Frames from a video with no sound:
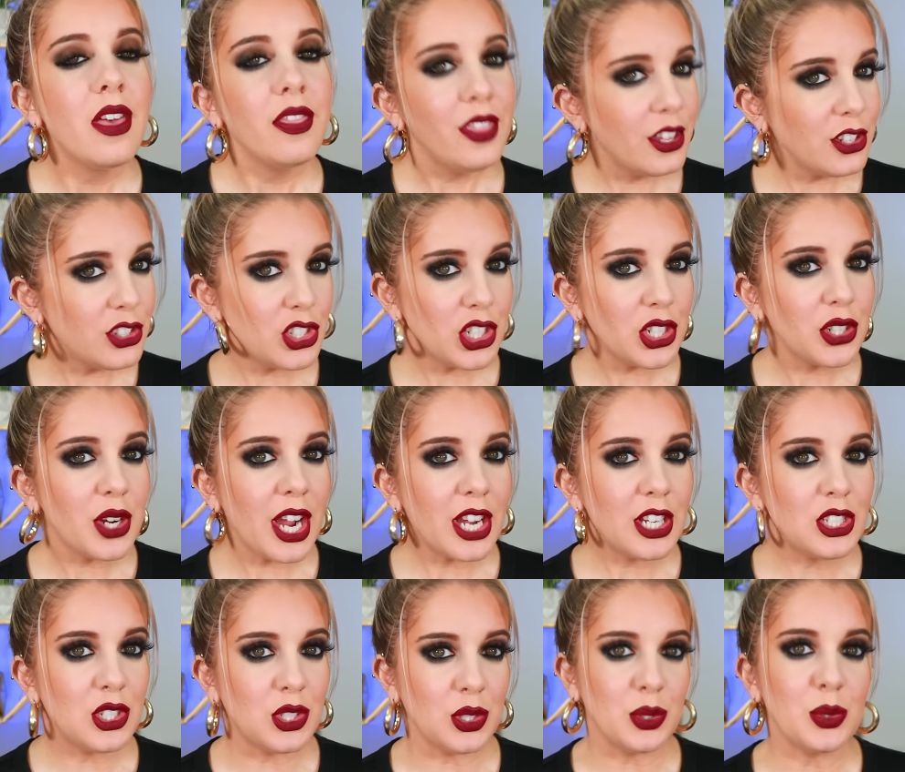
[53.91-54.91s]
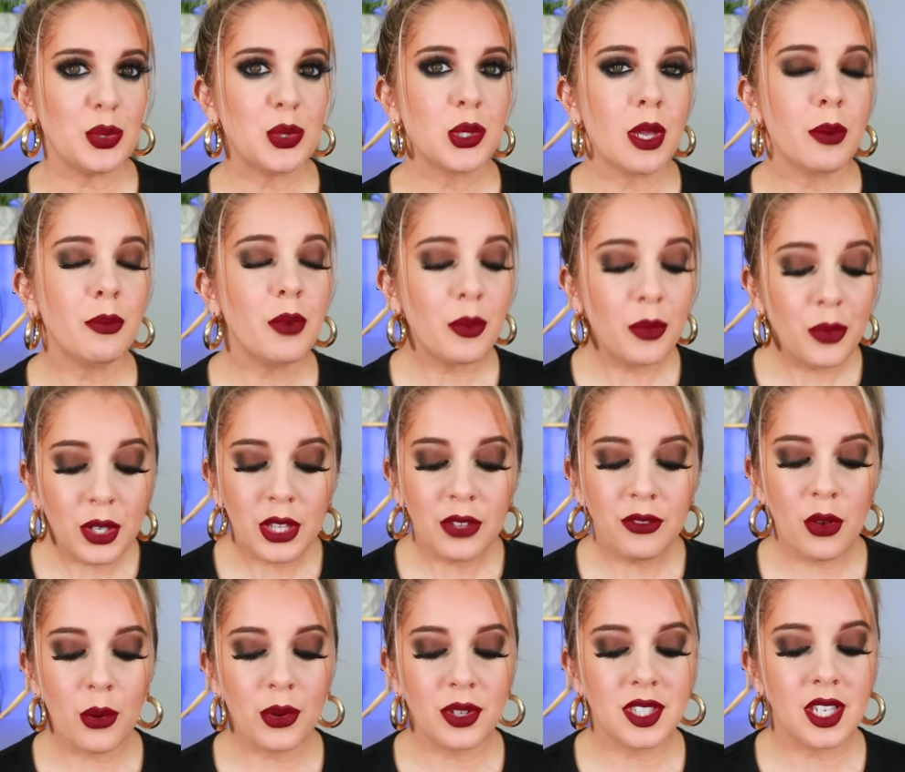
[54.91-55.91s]
This year I do, so I'm really
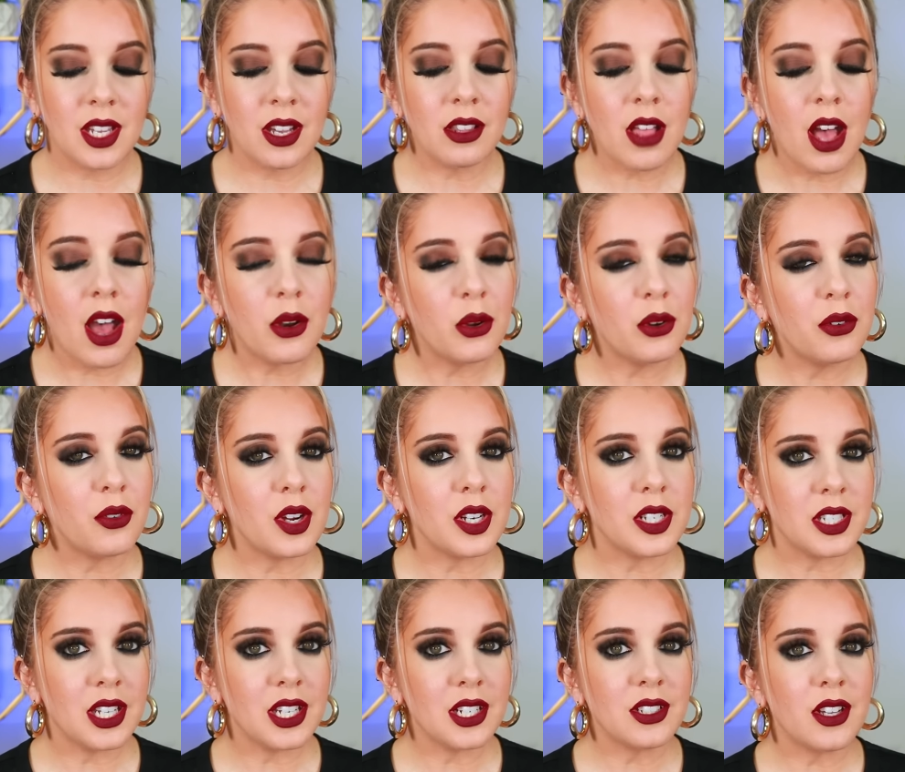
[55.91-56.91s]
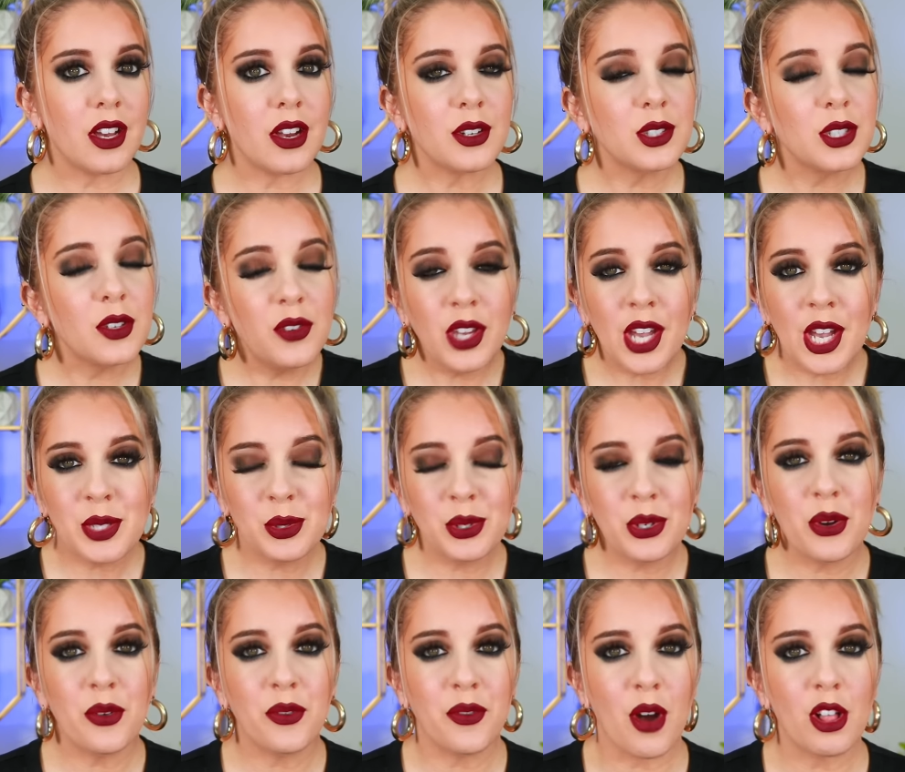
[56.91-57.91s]
focusing a lot over on TikTok. So if you guys
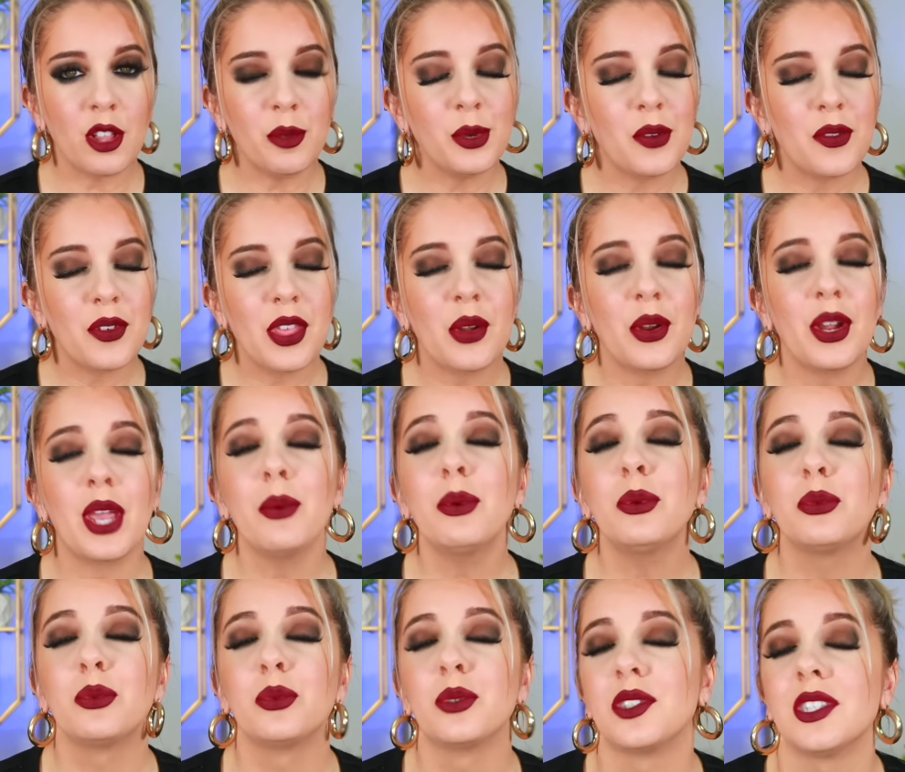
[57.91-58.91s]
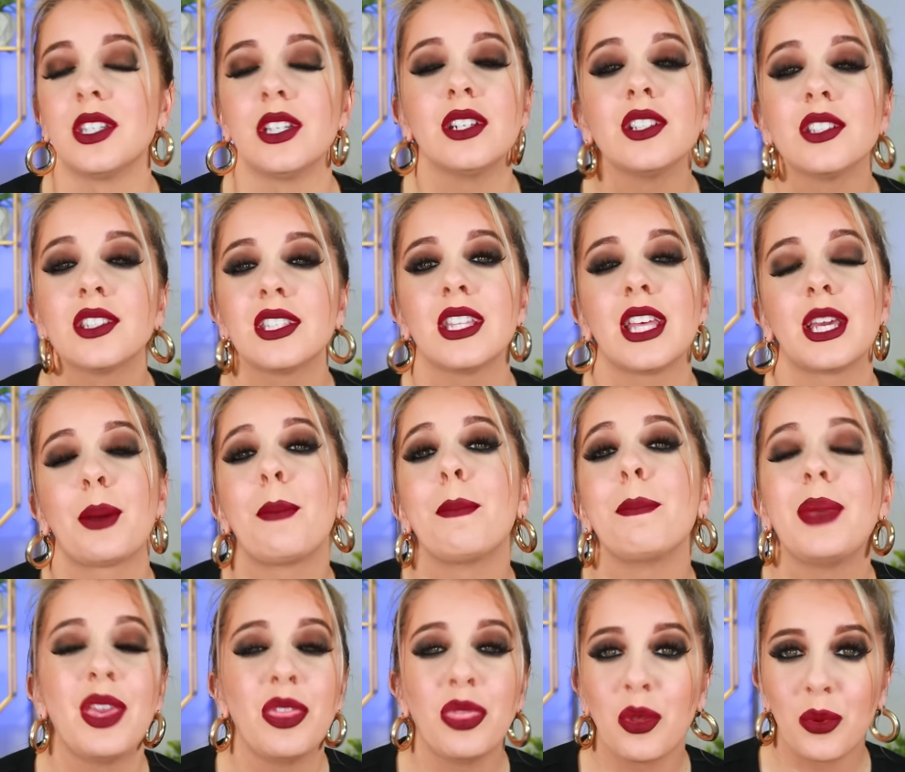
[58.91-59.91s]
want to go follow me over there, it would seriously like
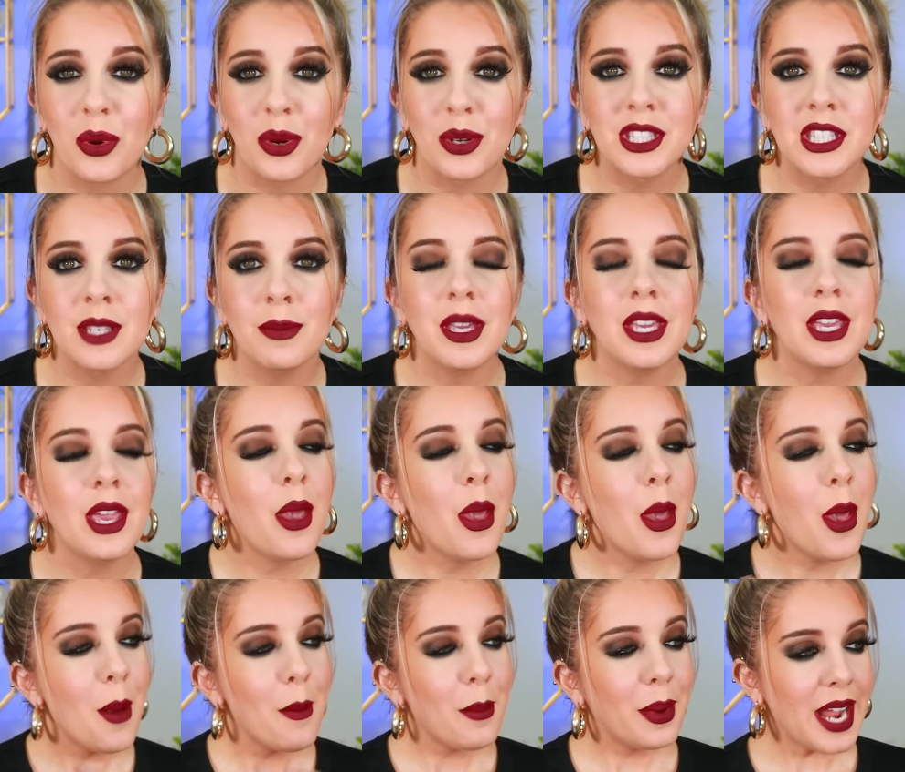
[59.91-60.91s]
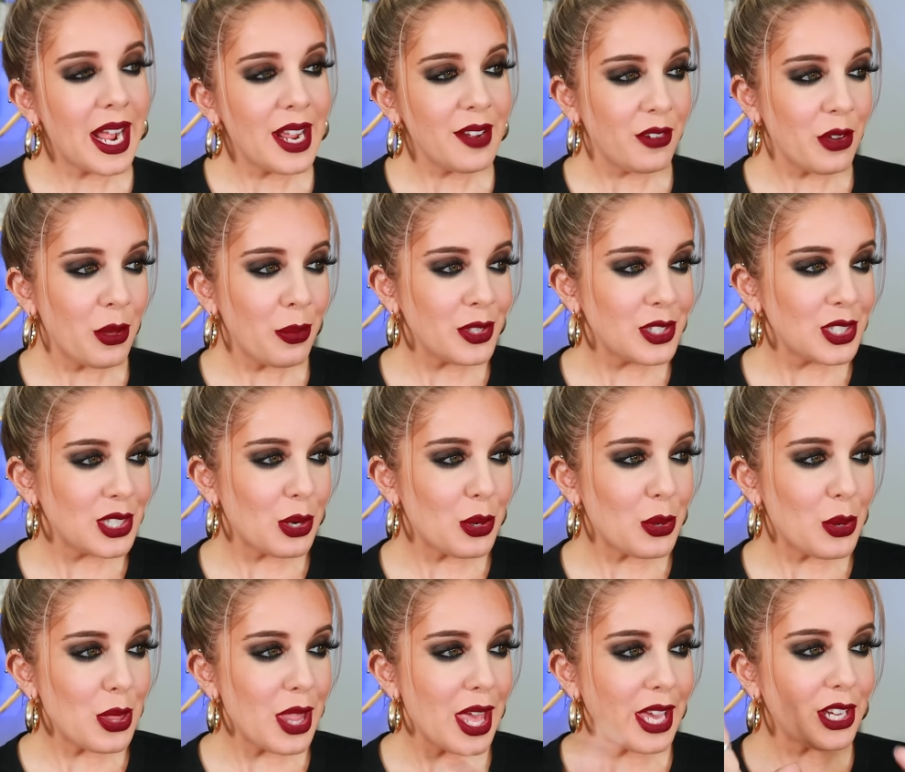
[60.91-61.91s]
mean the world to me. But I filmed this
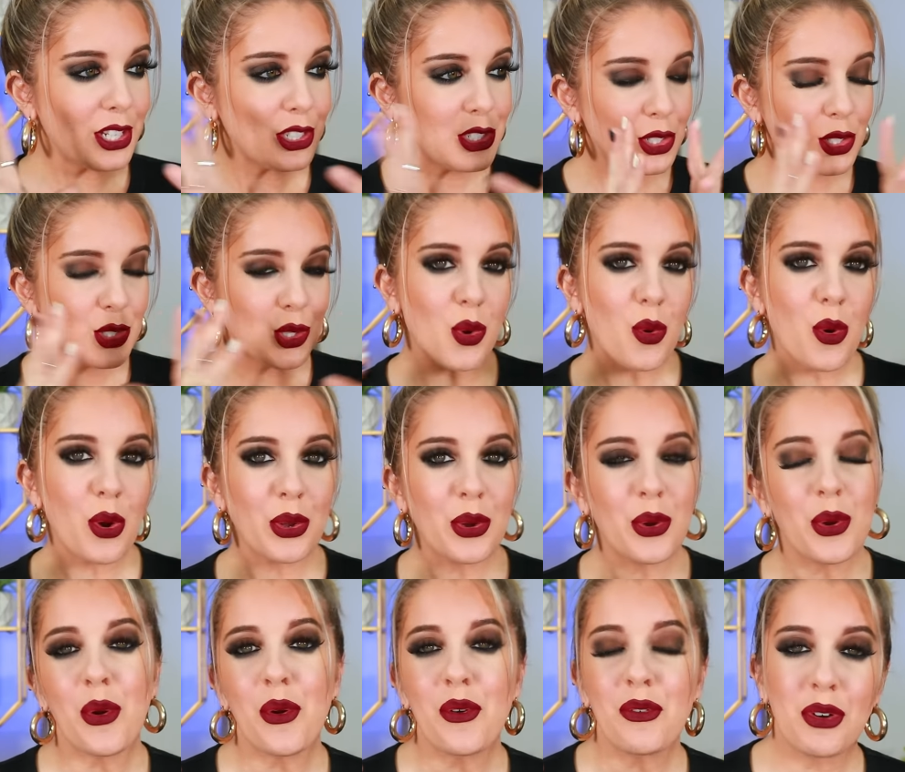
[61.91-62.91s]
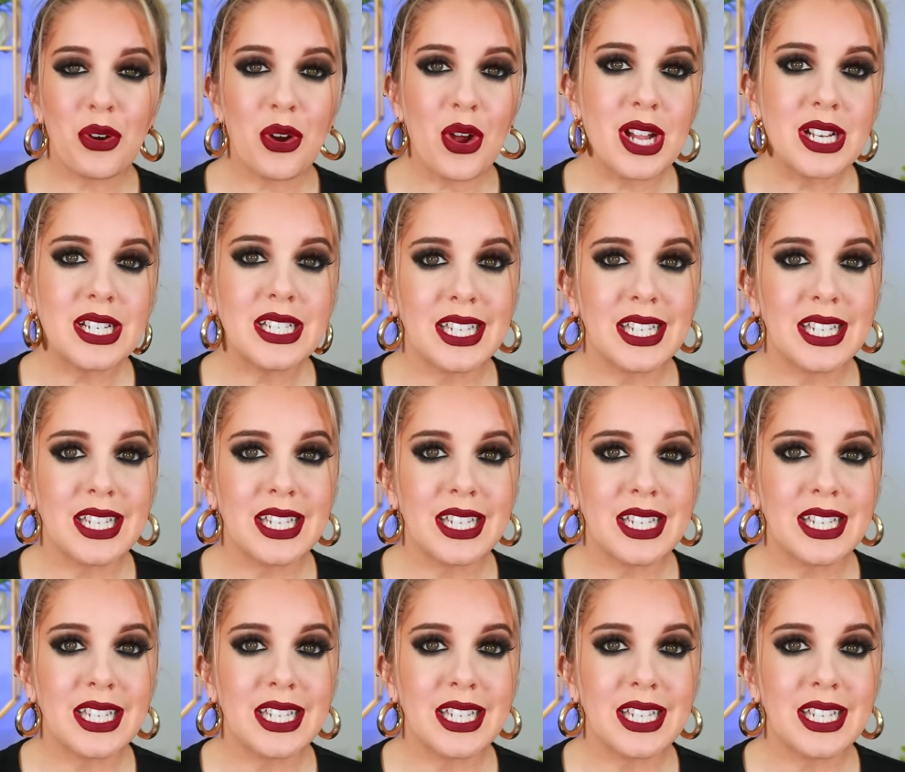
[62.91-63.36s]
little like tutorial over on